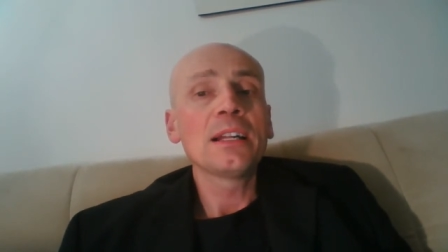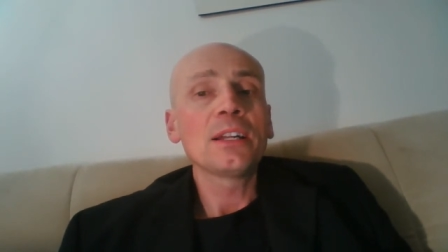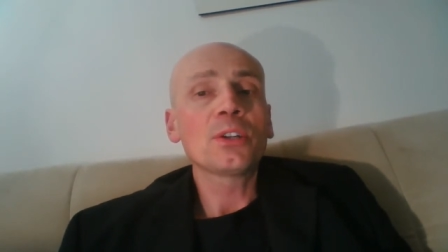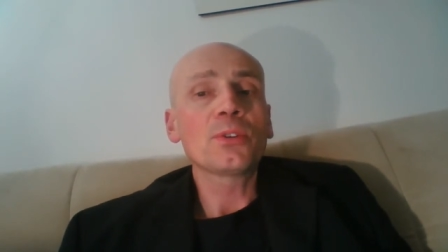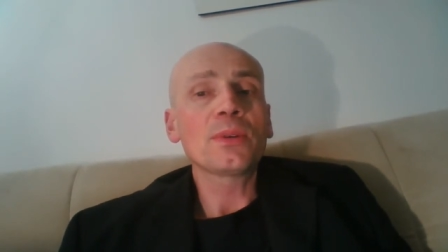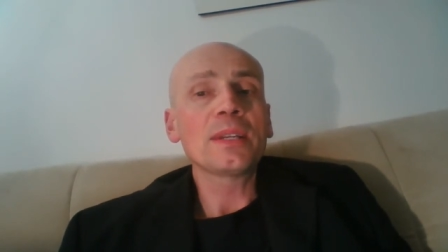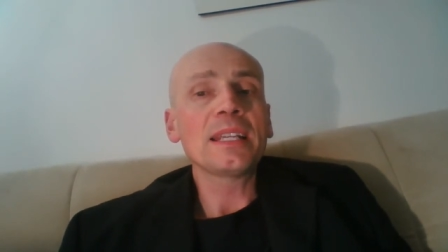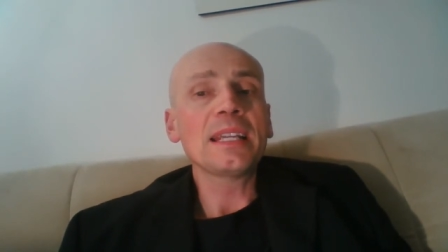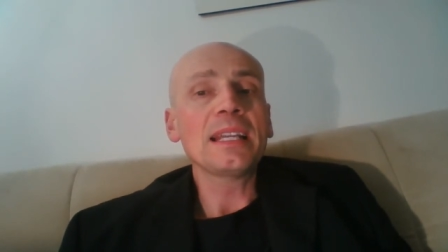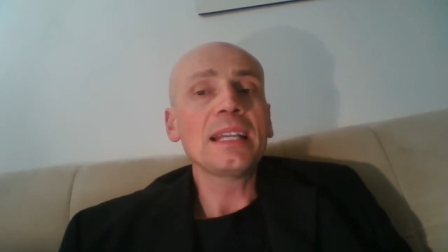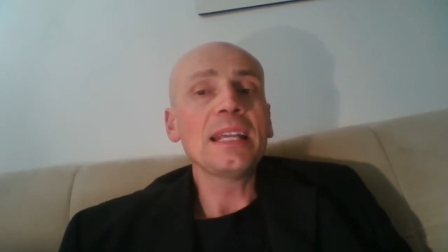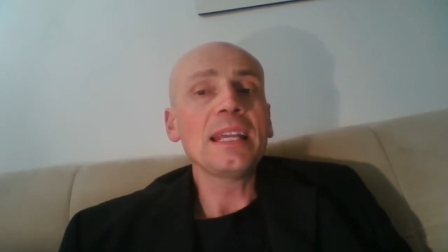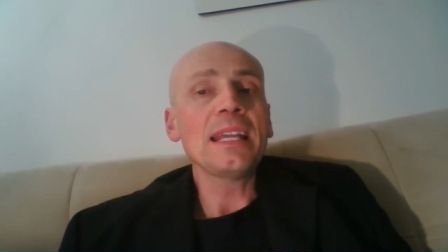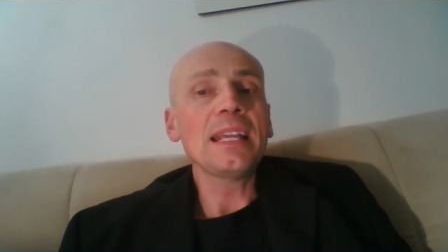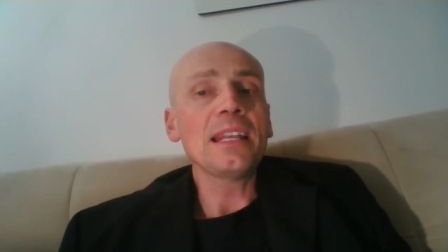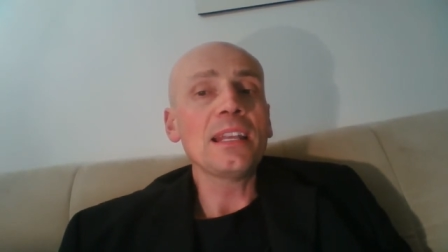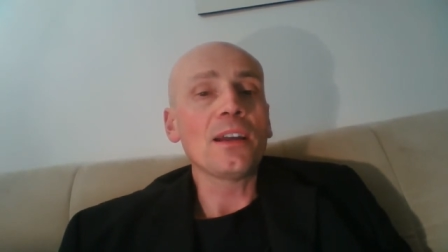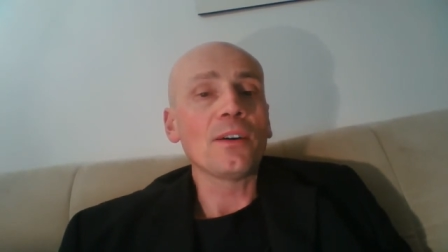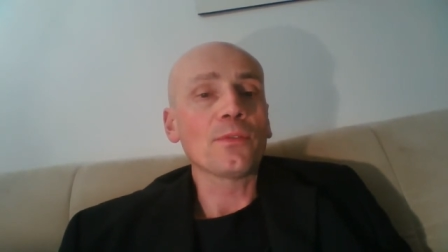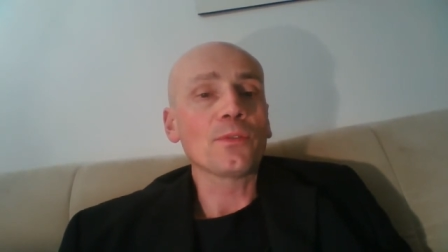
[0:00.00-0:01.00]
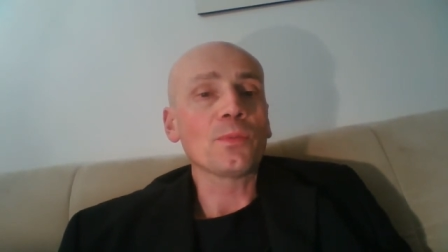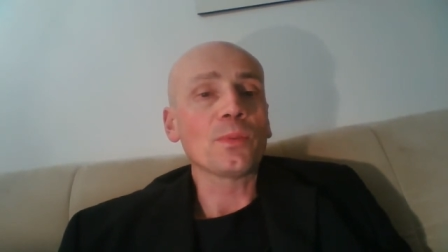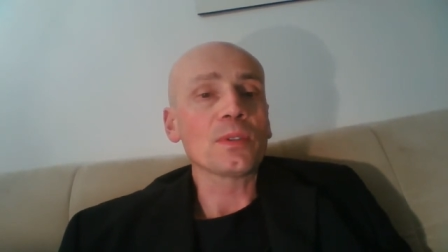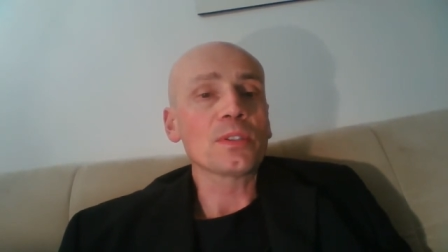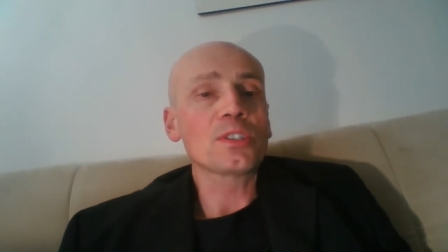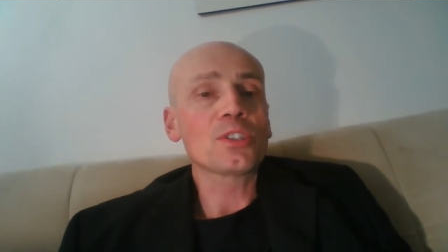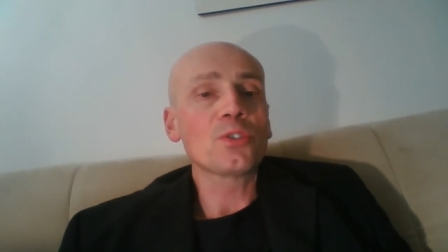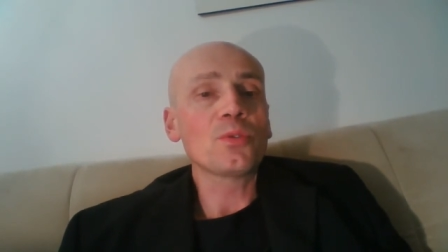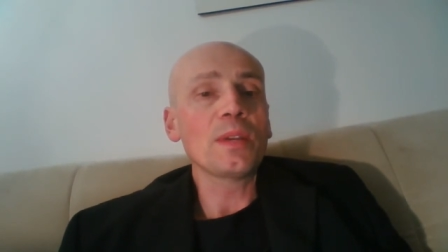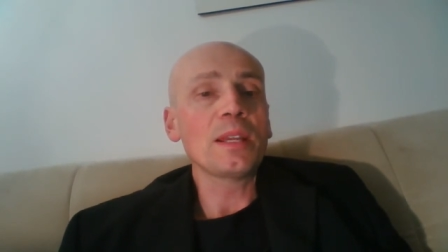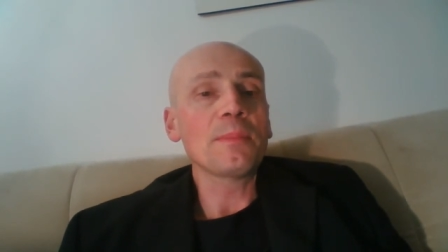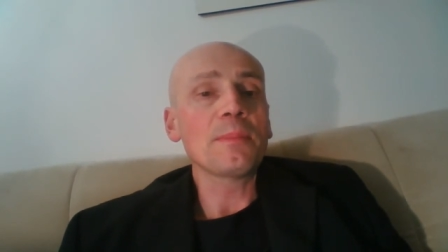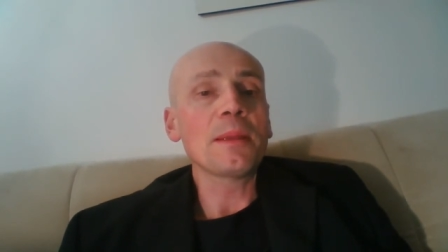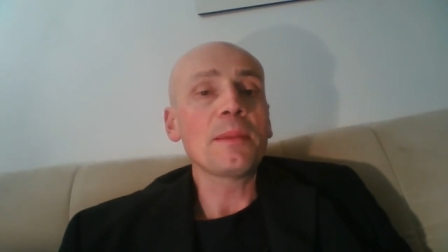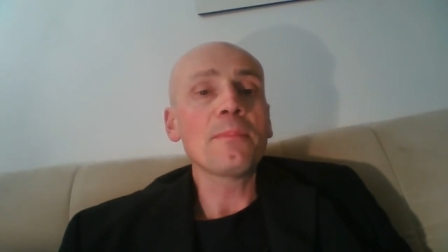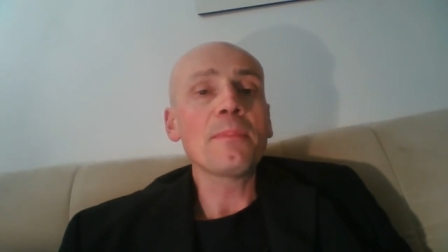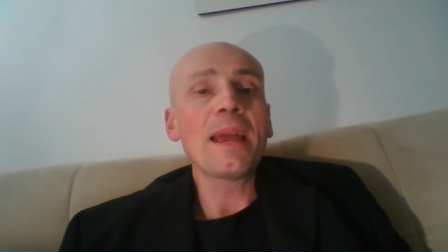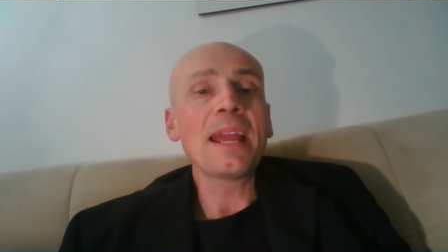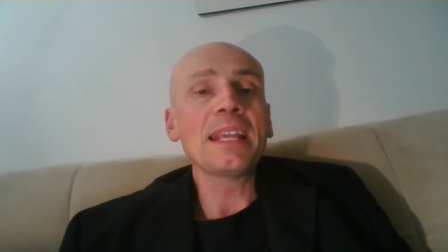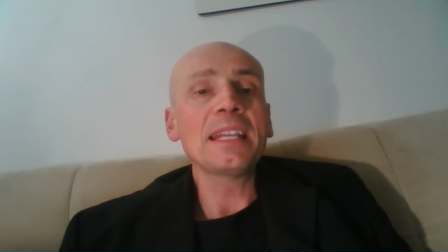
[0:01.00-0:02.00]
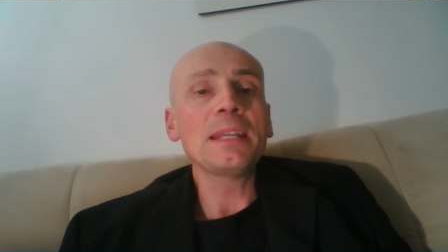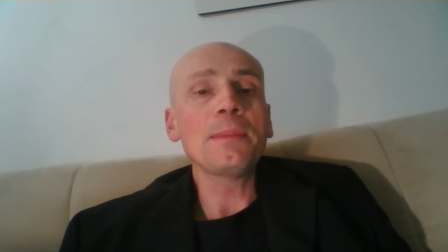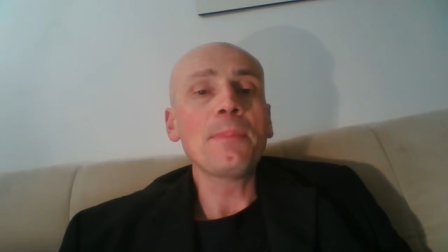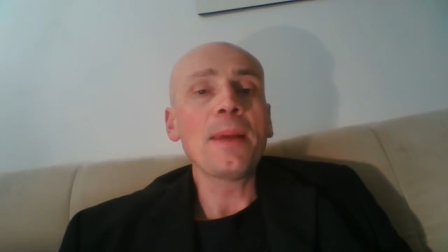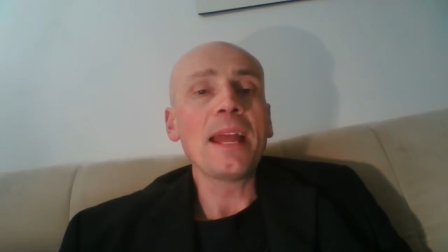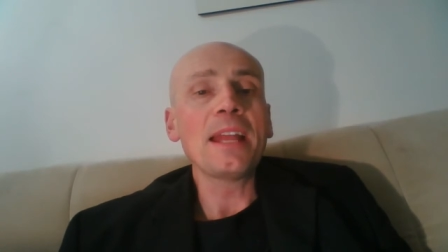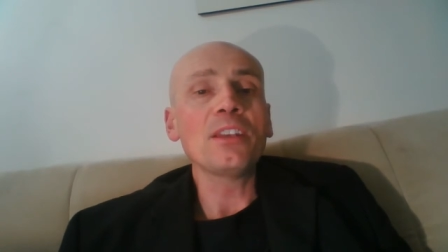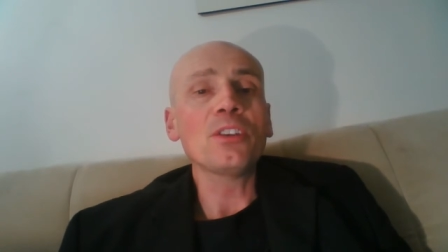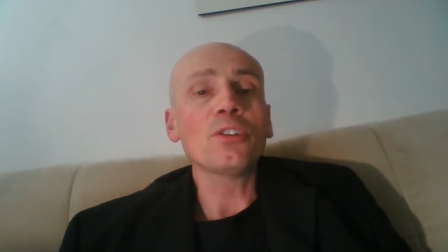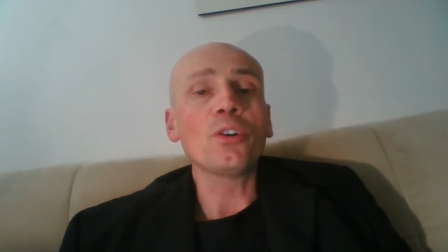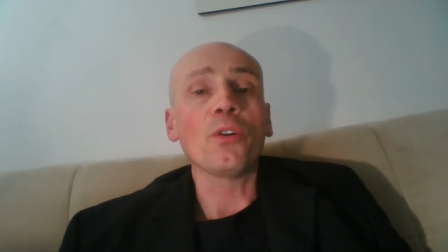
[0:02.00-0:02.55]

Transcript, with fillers: critically ill loved one's treatment may depend